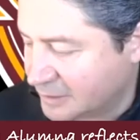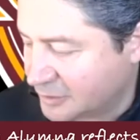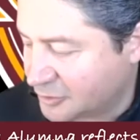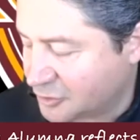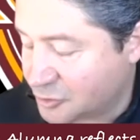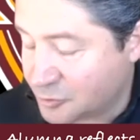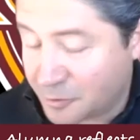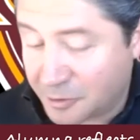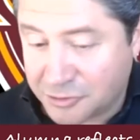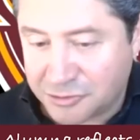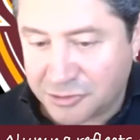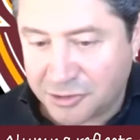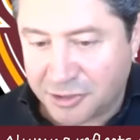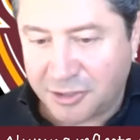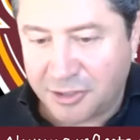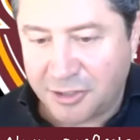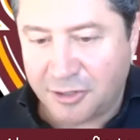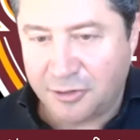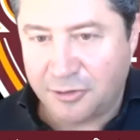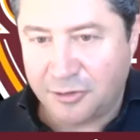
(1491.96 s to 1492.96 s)
I just want you to
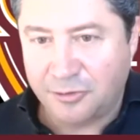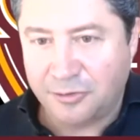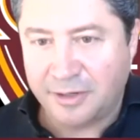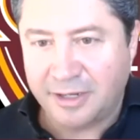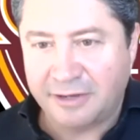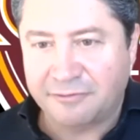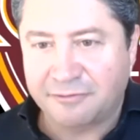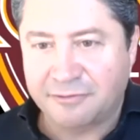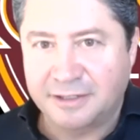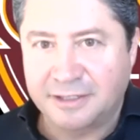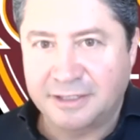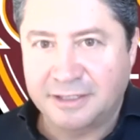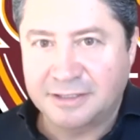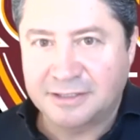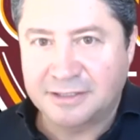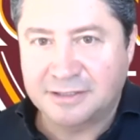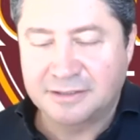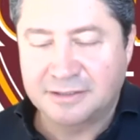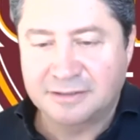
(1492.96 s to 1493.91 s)
know every